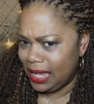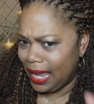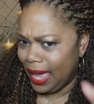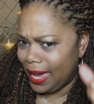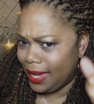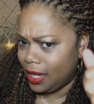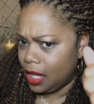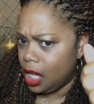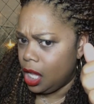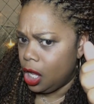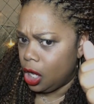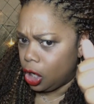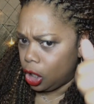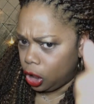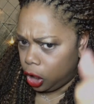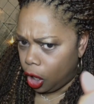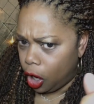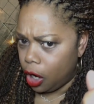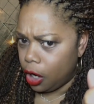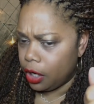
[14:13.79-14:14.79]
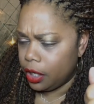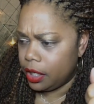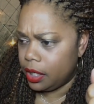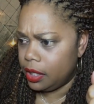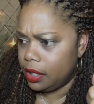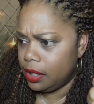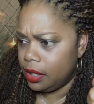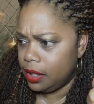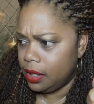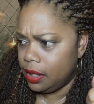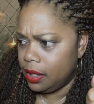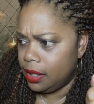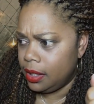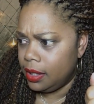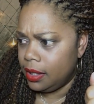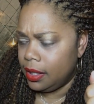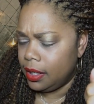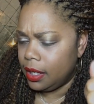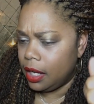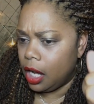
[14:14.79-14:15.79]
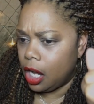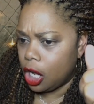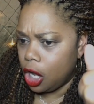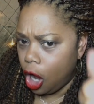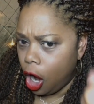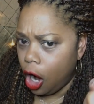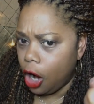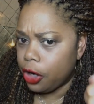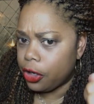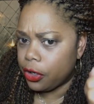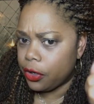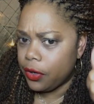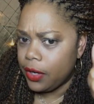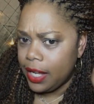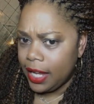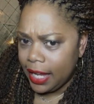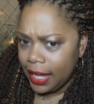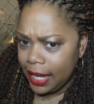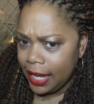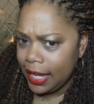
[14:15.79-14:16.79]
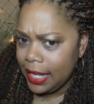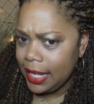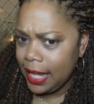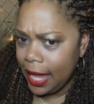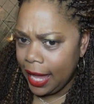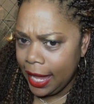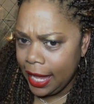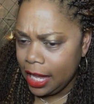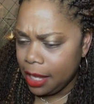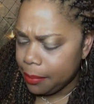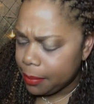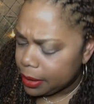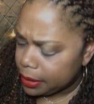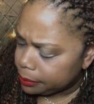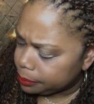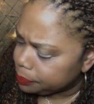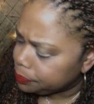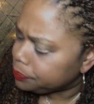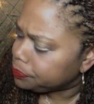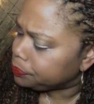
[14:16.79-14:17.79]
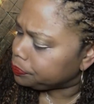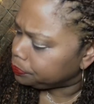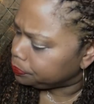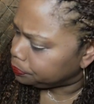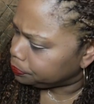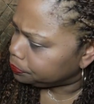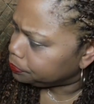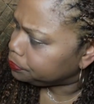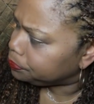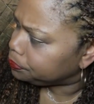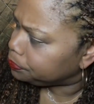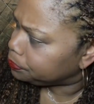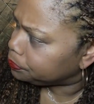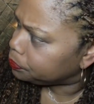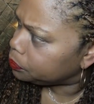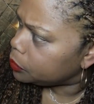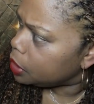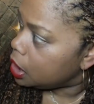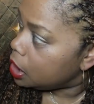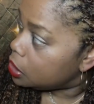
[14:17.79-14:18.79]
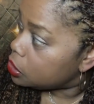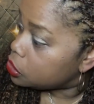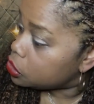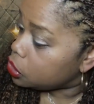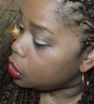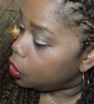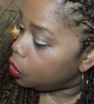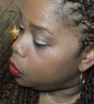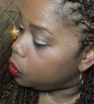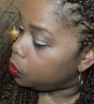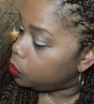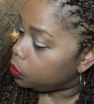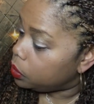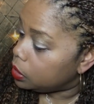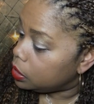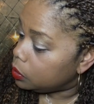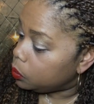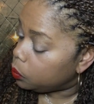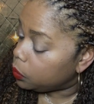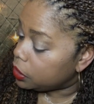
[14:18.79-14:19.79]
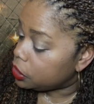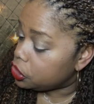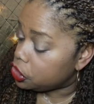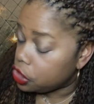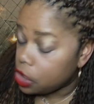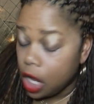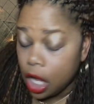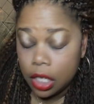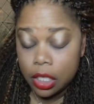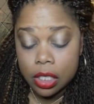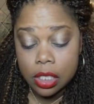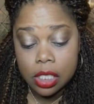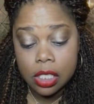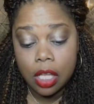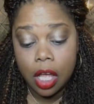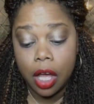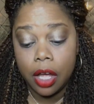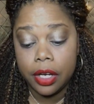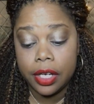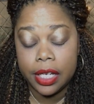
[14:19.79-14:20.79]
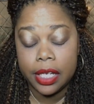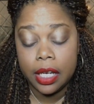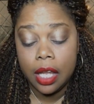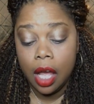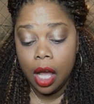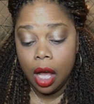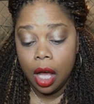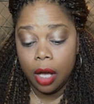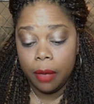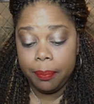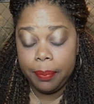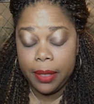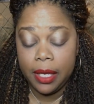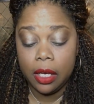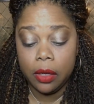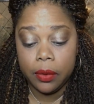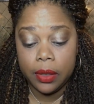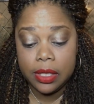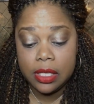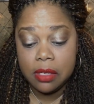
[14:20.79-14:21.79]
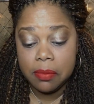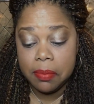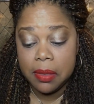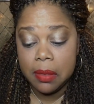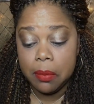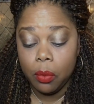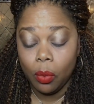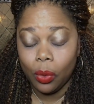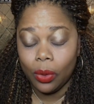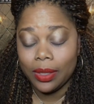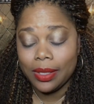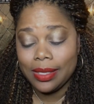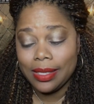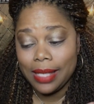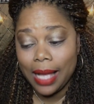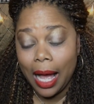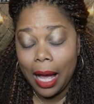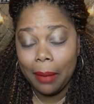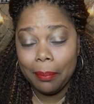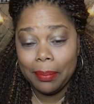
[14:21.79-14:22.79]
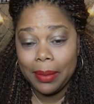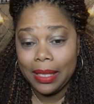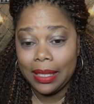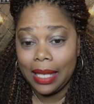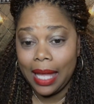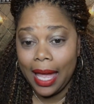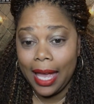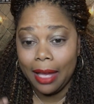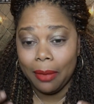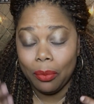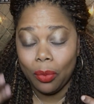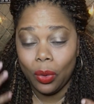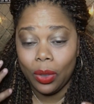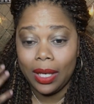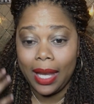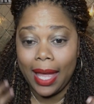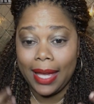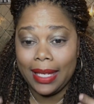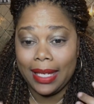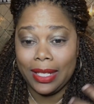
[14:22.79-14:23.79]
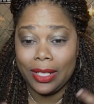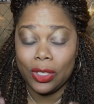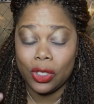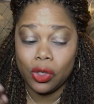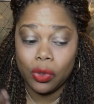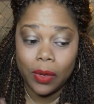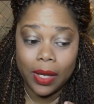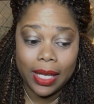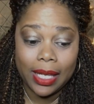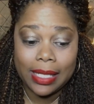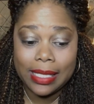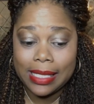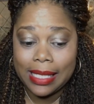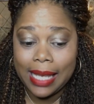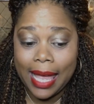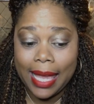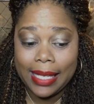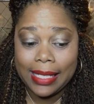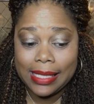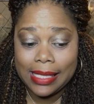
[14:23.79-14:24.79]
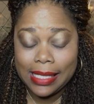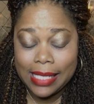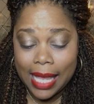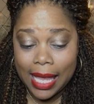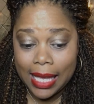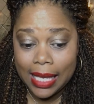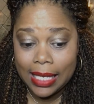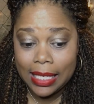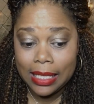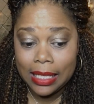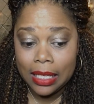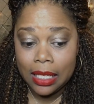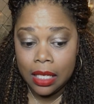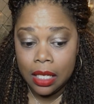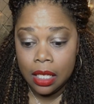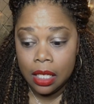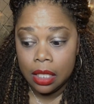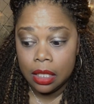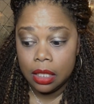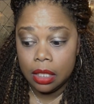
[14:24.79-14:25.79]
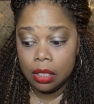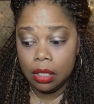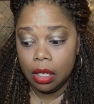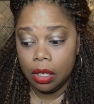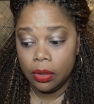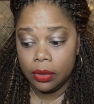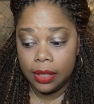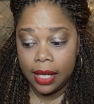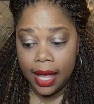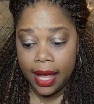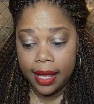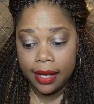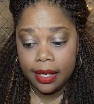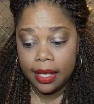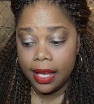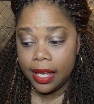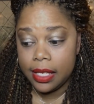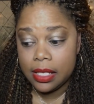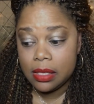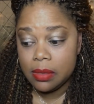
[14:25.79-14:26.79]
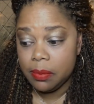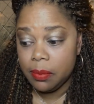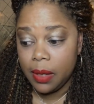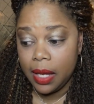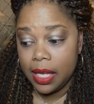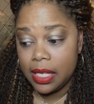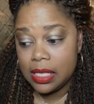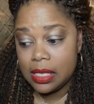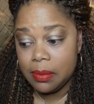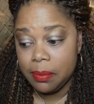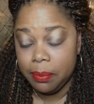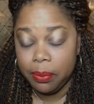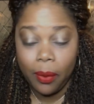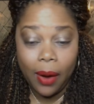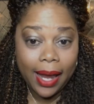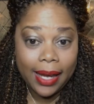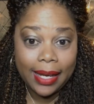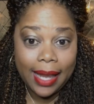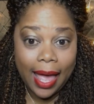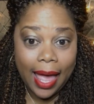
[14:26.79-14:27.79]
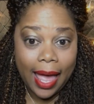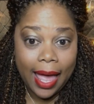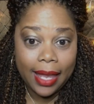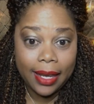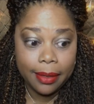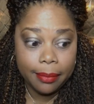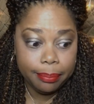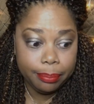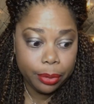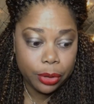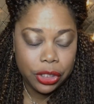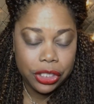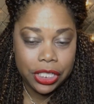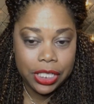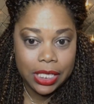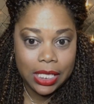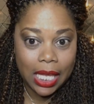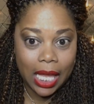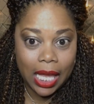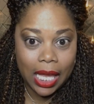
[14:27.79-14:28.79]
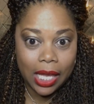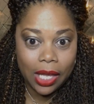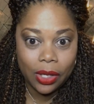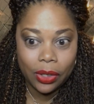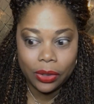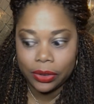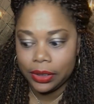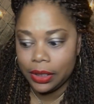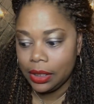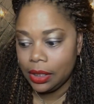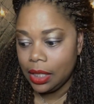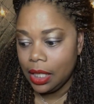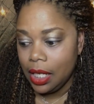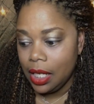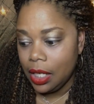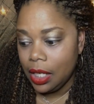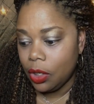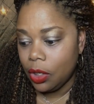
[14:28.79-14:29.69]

like Clark, uh, Carter, and Amy. Mm-hmm. So when Shauna started appearing to be more zombie-like, more like in a trans-like state, you know, not as as bright-eyed and bushy-tailed and